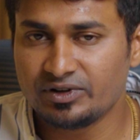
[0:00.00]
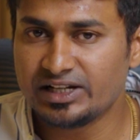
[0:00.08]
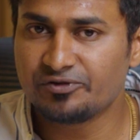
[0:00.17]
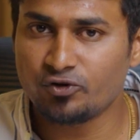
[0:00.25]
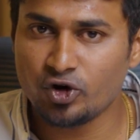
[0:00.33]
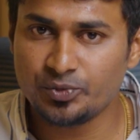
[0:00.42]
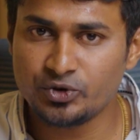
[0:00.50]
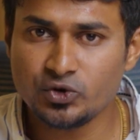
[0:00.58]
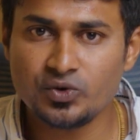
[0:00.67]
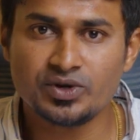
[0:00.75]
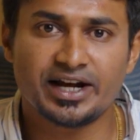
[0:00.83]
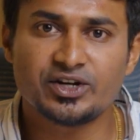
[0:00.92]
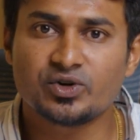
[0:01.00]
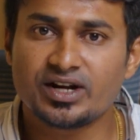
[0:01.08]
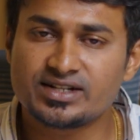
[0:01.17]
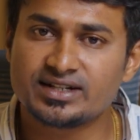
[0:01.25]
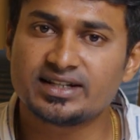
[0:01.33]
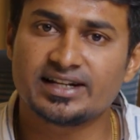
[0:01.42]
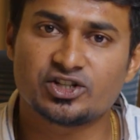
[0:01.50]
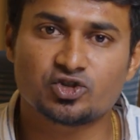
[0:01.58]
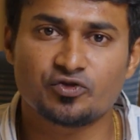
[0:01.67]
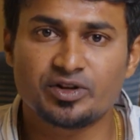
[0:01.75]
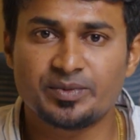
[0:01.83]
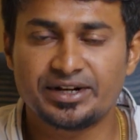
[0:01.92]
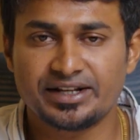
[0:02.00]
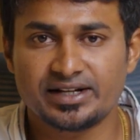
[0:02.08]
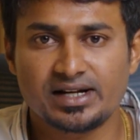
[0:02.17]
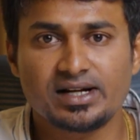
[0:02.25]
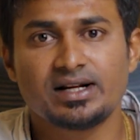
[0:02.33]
We'll inform you and you can send the rest of the material.